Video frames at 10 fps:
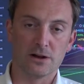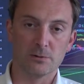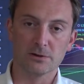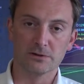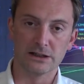That
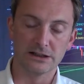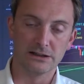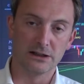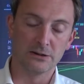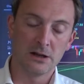will affect
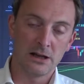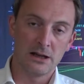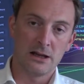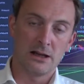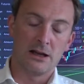the
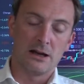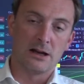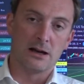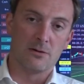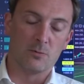
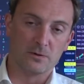Dow.